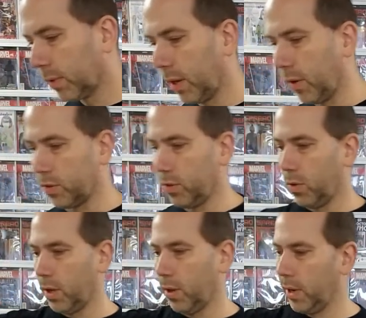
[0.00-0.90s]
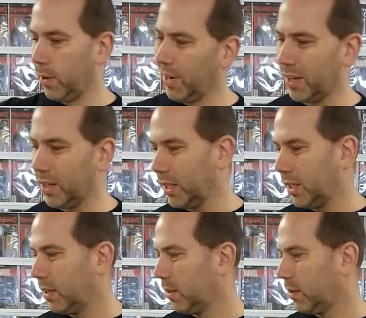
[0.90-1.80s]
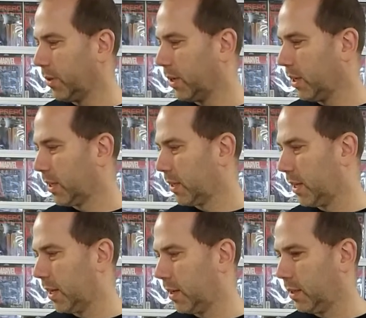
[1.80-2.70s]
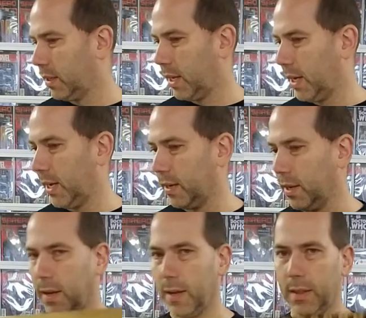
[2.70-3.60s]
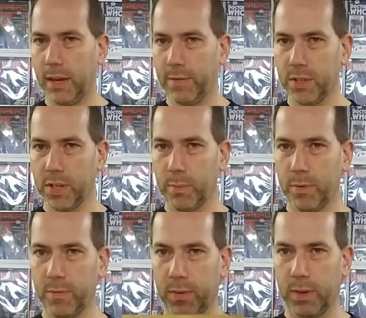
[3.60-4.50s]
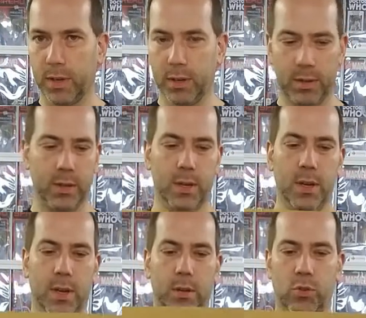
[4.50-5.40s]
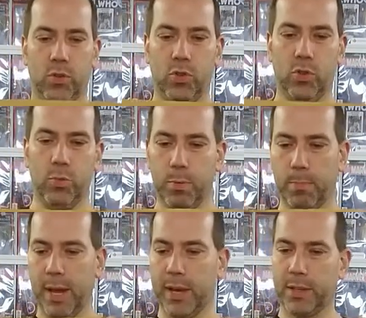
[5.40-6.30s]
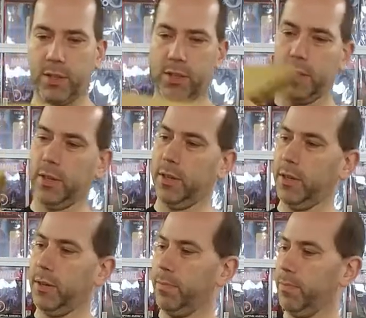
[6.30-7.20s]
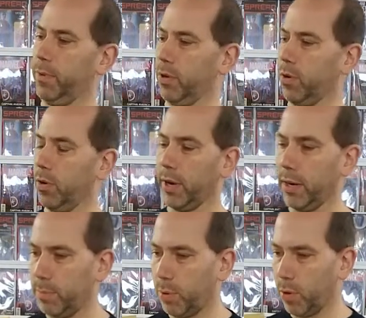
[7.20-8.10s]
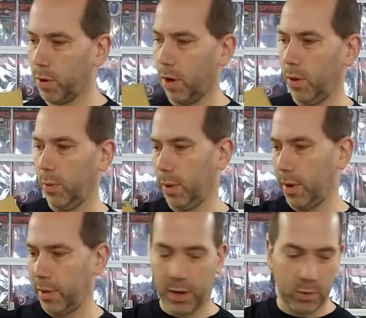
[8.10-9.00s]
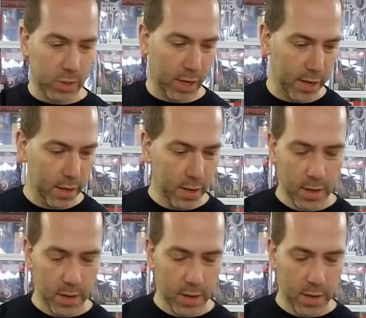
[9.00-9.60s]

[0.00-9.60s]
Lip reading: Oh, it's new all the way around. I don't know if I like that a lot. They have this type of Supermax, corrugated board all the way around the outside.